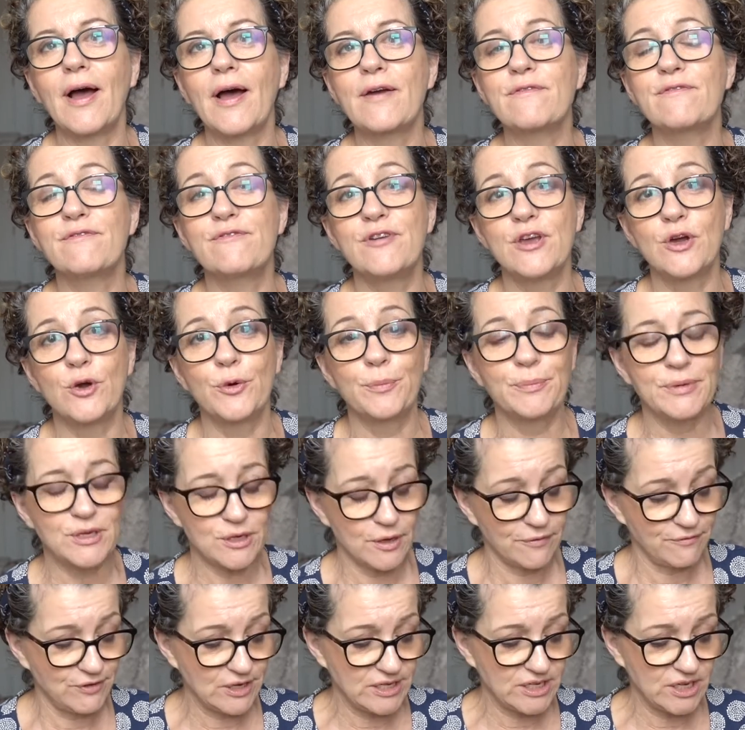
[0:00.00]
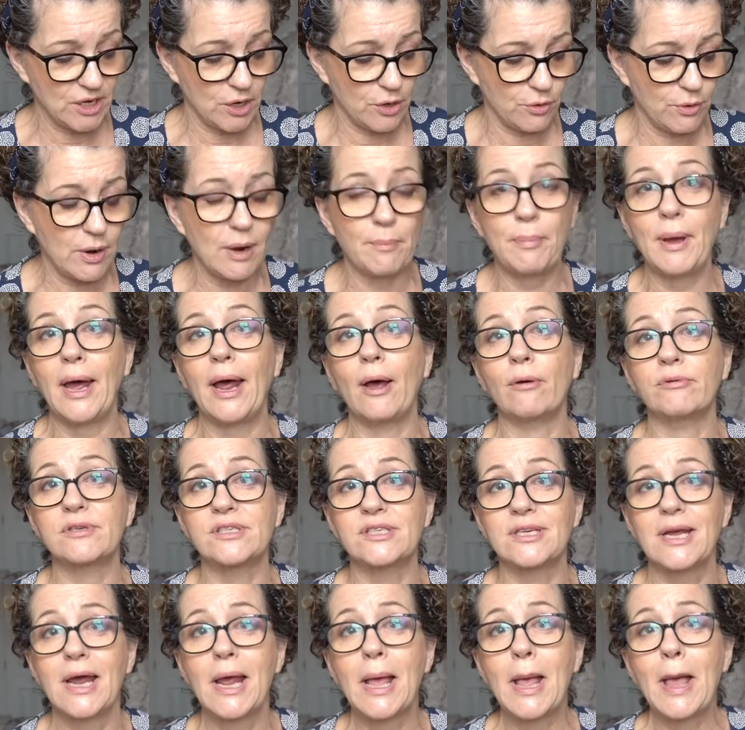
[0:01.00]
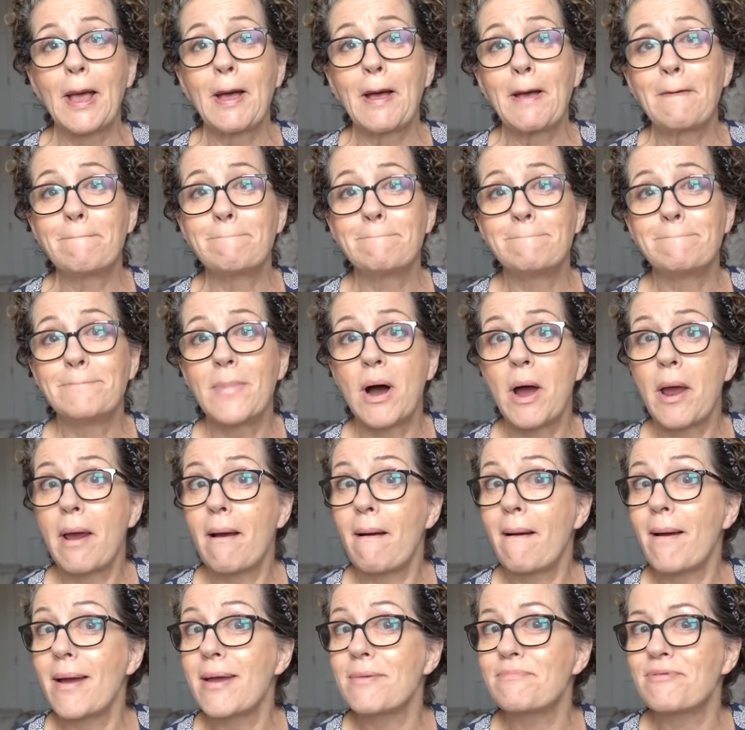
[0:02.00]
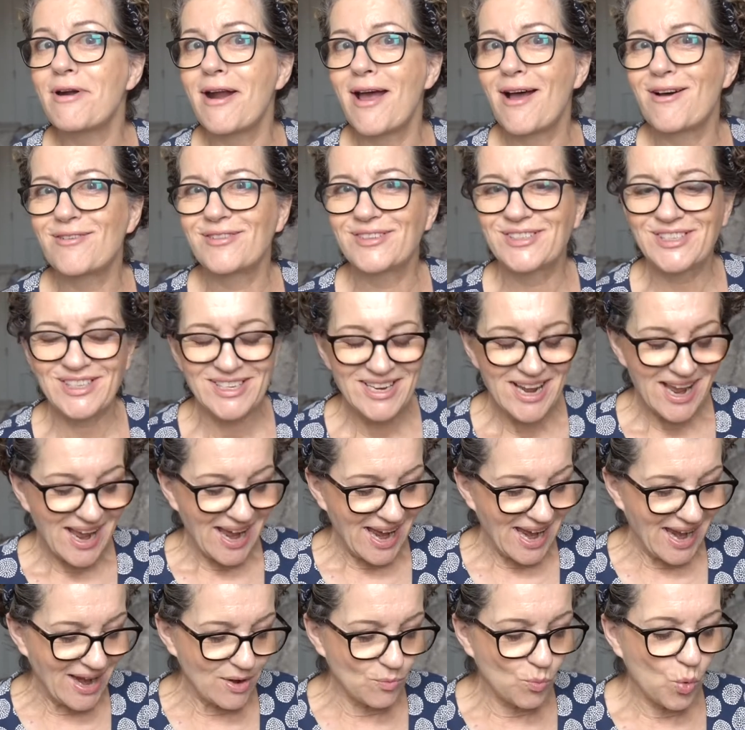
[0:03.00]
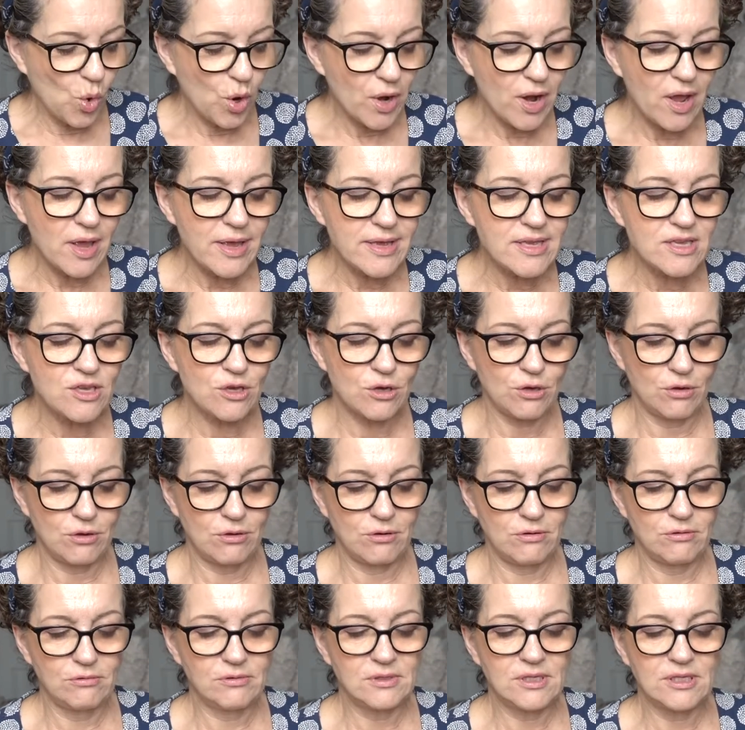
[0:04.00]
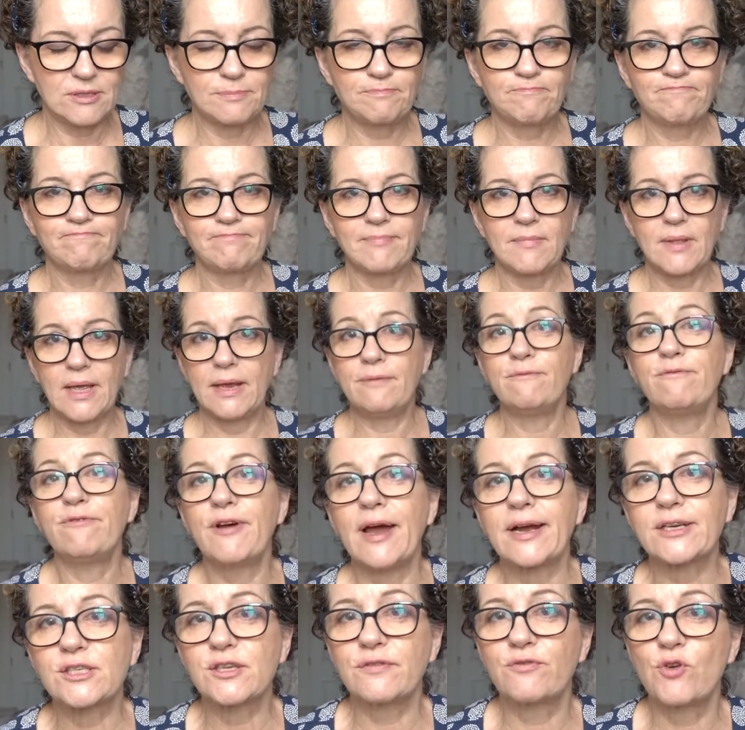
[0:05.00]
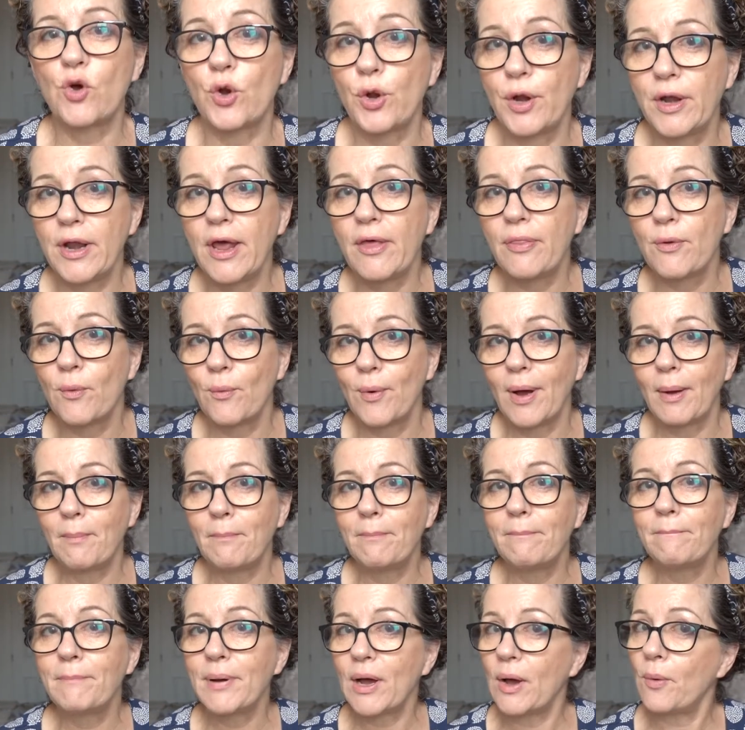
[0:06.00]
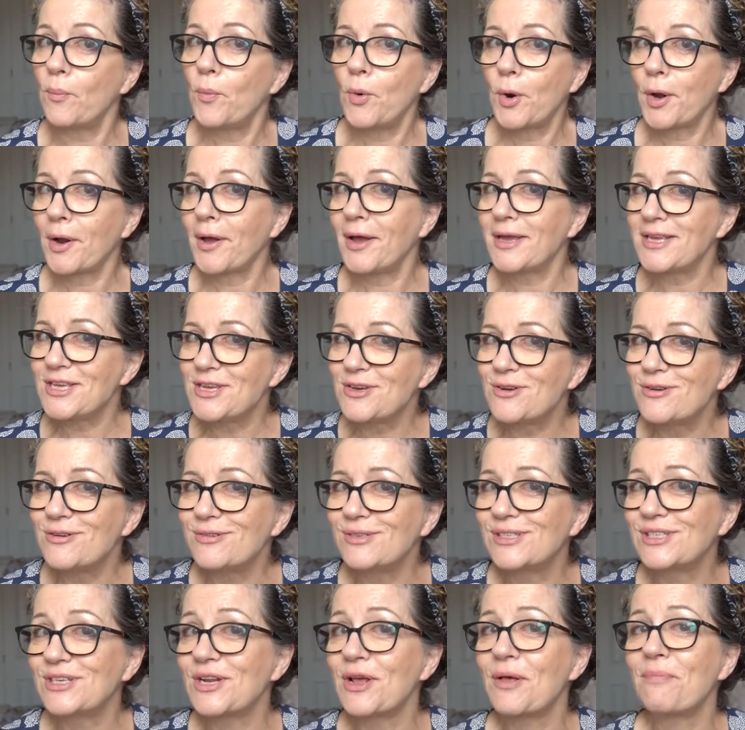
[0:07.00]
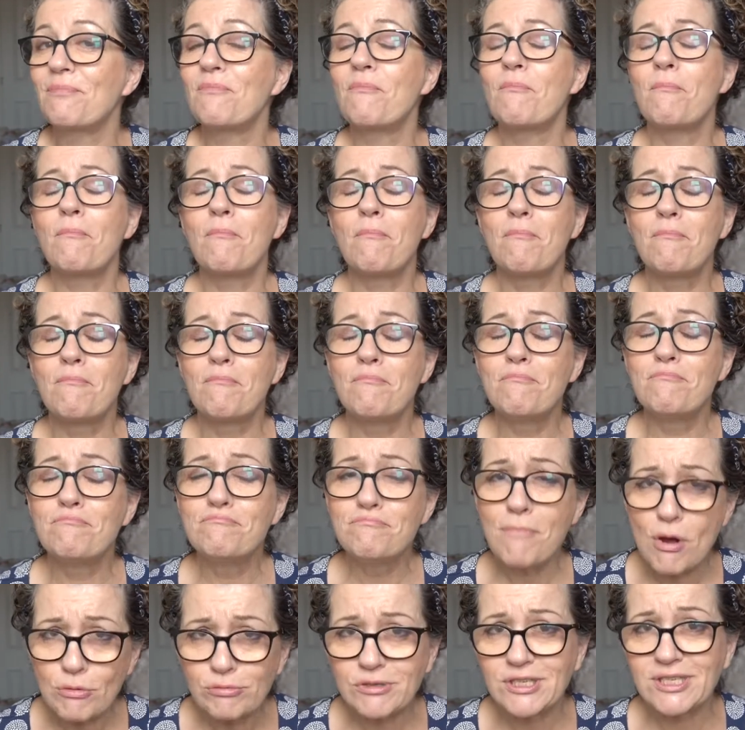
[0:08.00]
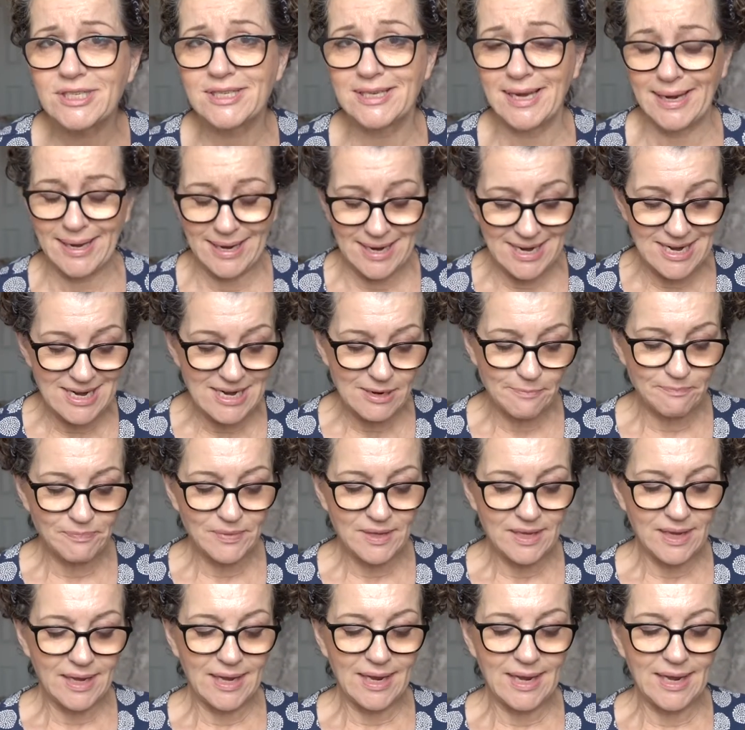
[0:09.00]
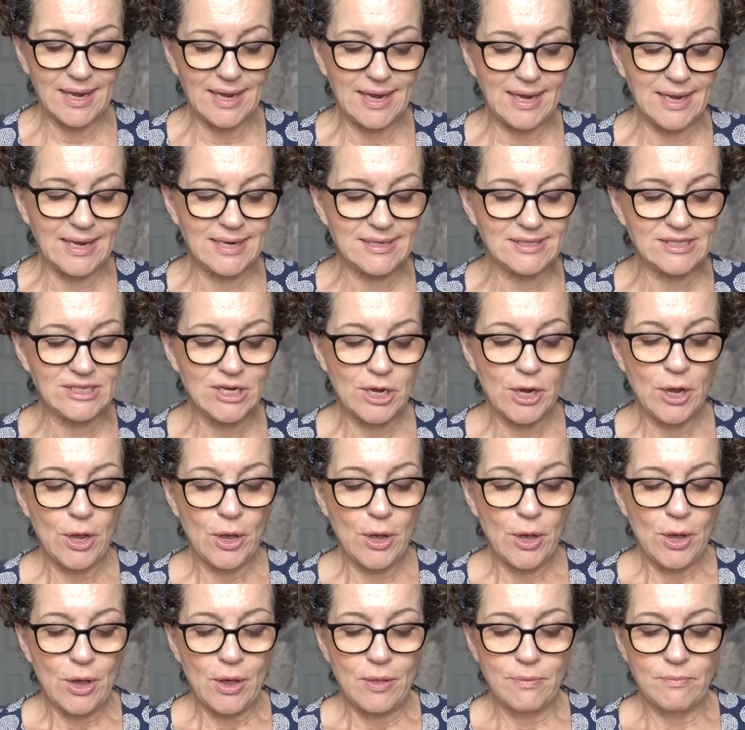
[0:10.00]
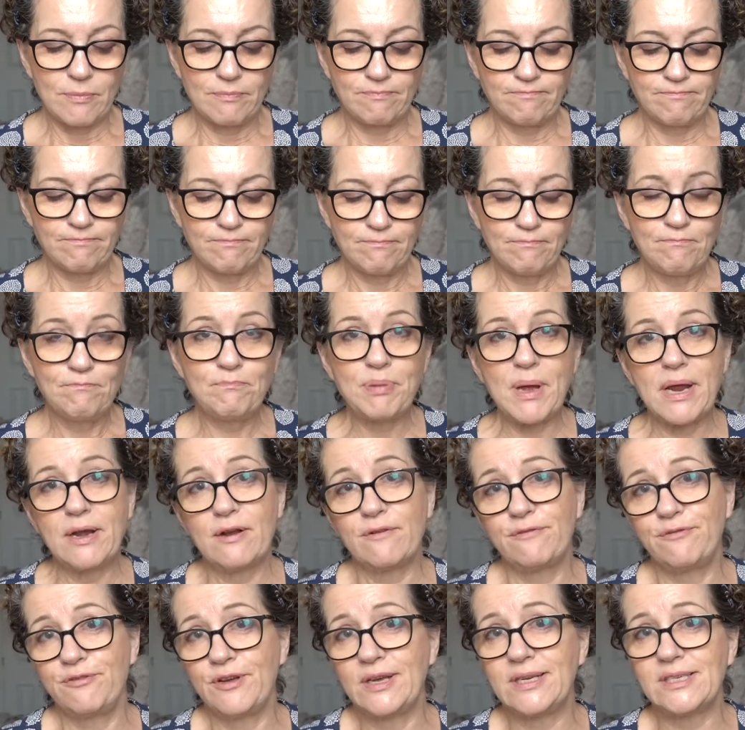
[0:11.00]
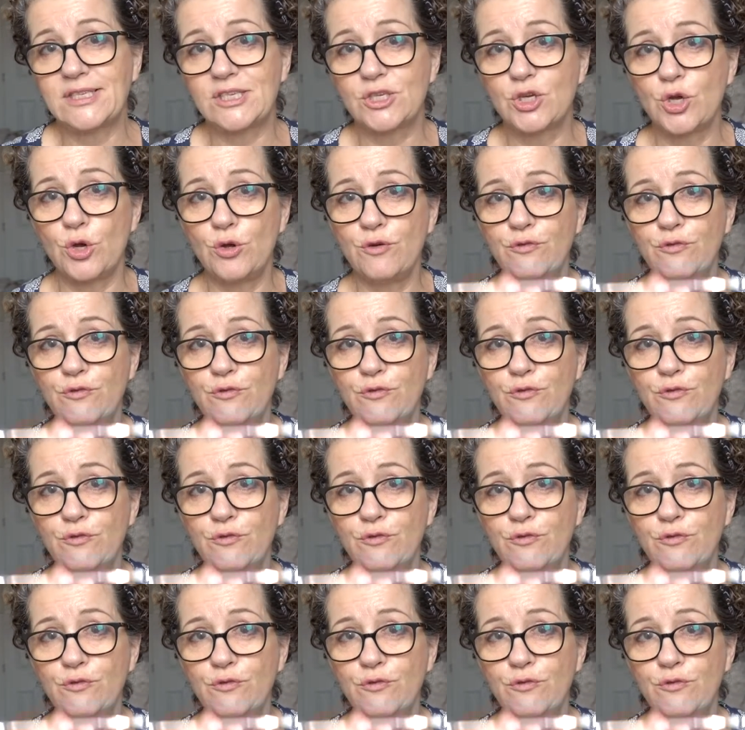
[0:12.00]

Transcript: I filmed a video about my eyebrows, and what I use, in fact I've got another one, but what I use mostly is Benefit's Goof